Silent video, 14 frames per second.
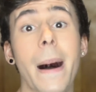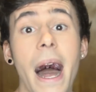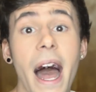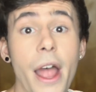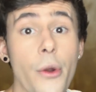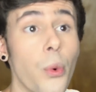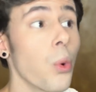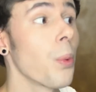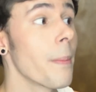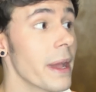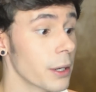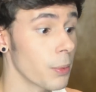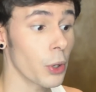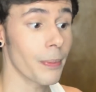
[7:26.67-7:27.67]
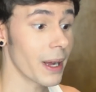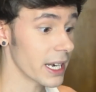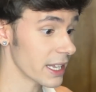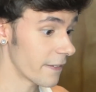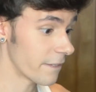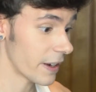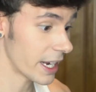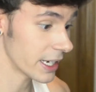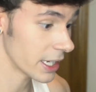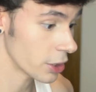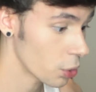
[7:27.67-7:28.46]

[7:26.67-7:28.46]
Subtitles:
I will make more money than Finding